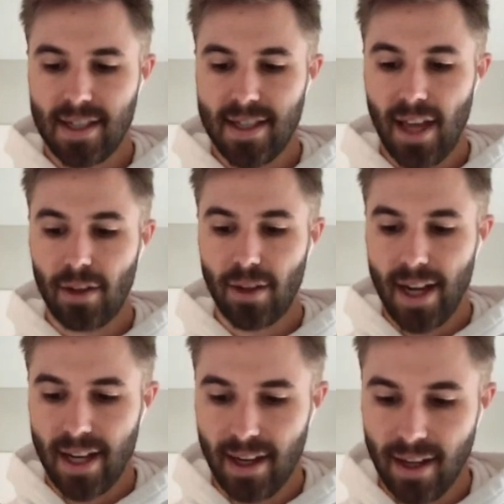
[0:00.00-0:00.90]

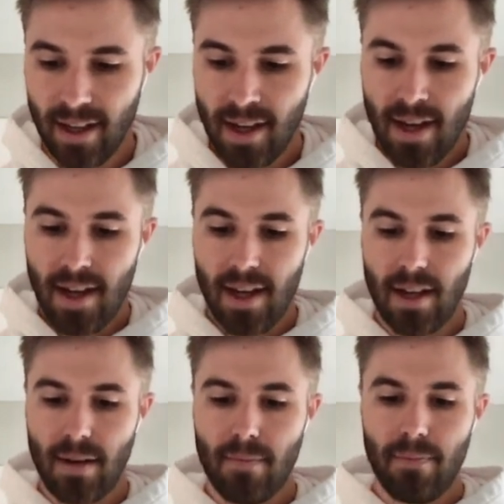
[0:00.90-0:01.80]
accelerated
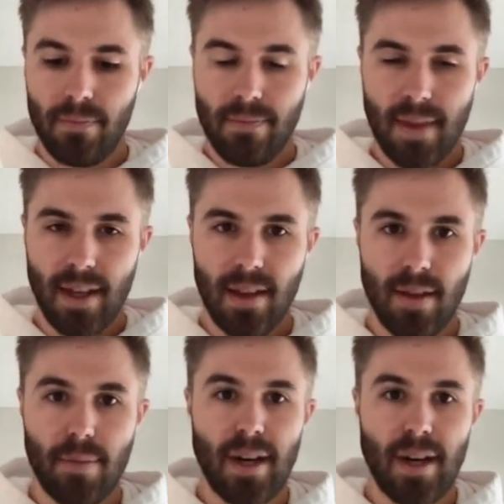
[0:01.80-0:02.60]
the